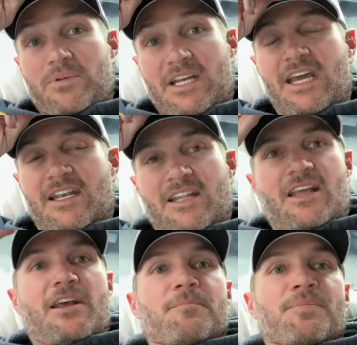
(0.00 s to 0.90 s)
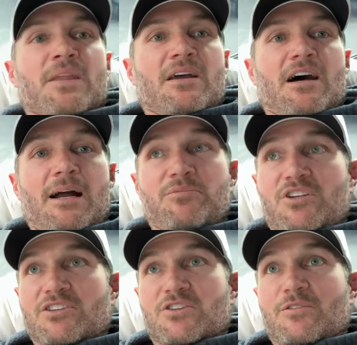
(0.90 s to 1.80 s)
But again, I'm
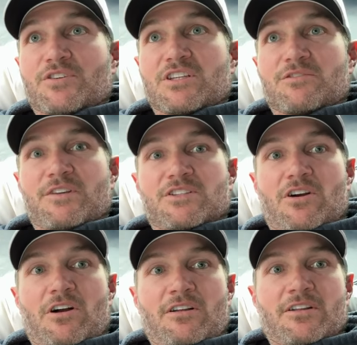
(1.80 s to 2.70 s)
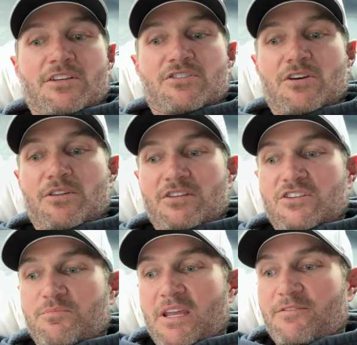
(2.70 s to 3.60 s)
just over six feet tall. So this
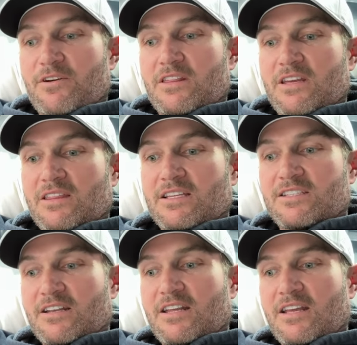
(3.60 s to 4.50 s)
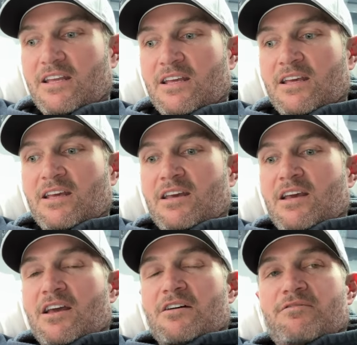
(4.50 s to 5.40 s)
is made for, I think they said
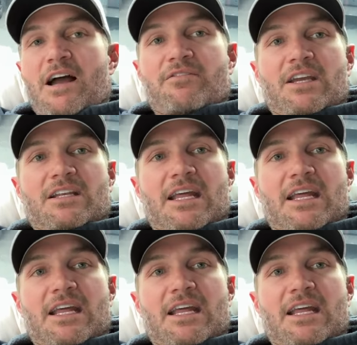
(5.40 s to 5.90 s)
five, eight and